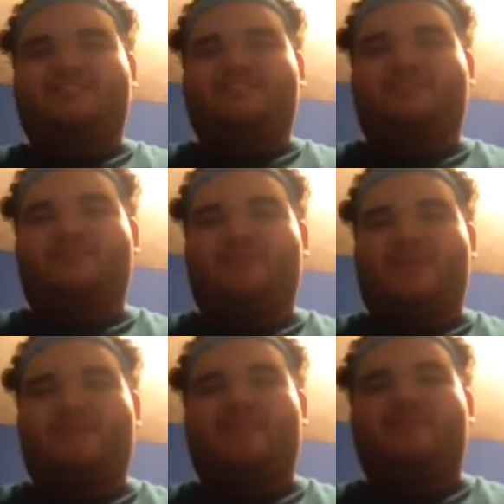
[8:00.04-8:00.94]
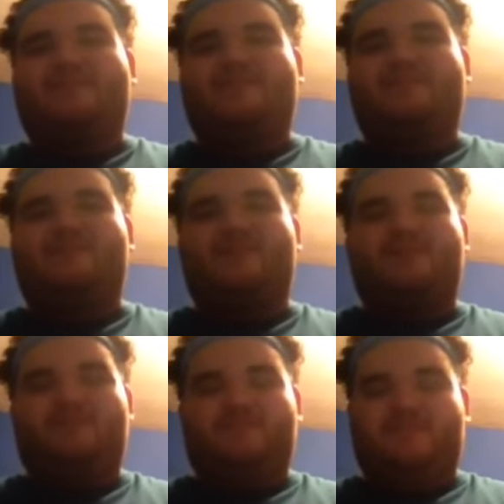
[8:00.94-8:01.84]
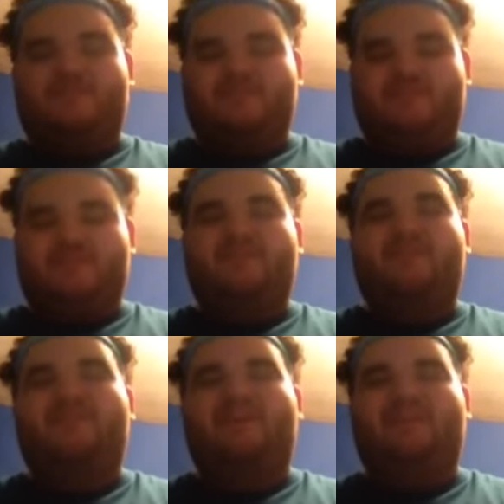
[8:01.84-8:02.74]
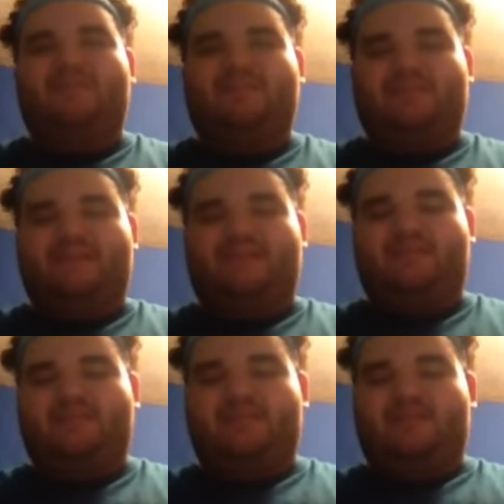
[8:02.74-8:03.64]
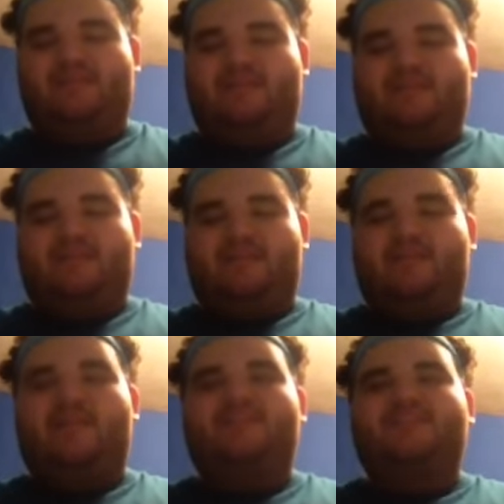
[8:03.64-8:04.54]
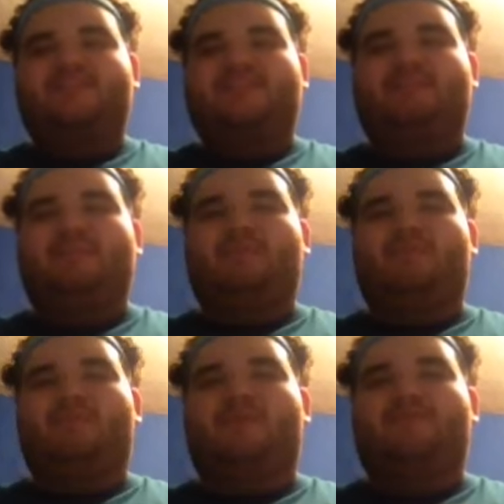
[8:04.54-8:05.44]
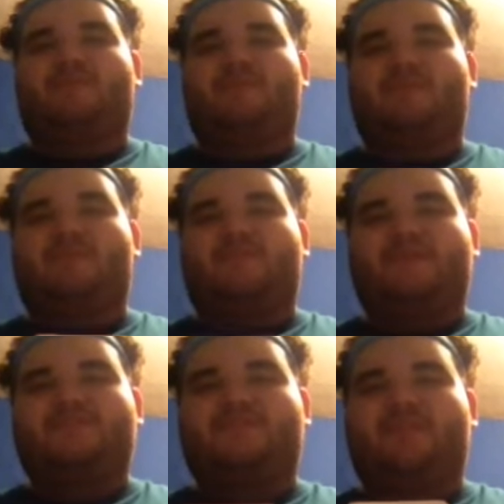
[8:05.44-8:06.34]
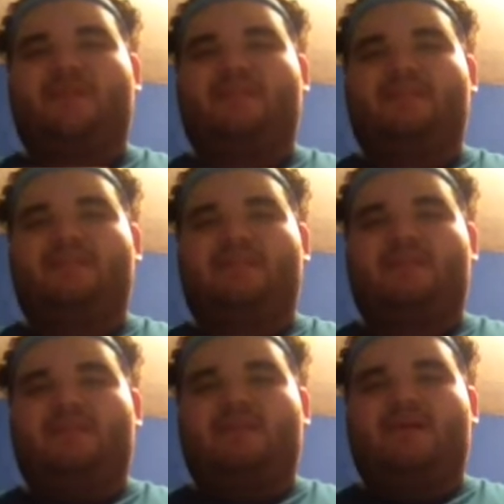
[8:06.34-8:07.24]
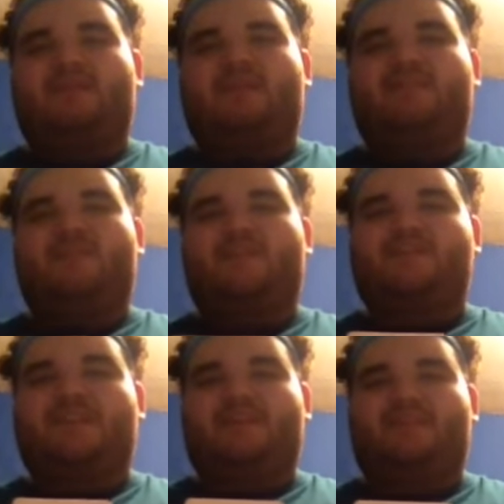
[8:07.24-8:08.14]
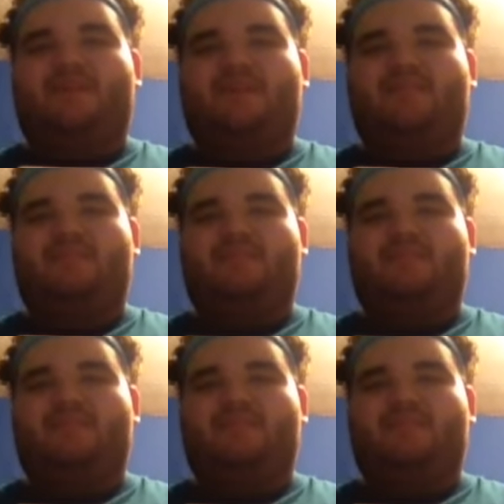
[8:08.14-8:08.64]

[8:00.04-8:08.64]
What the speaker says: just a way better team than Florida Gulf Coast. North Carolina wins that one. Although I've seen some people want Florida Gulf Coast to win on my Twitter timeline.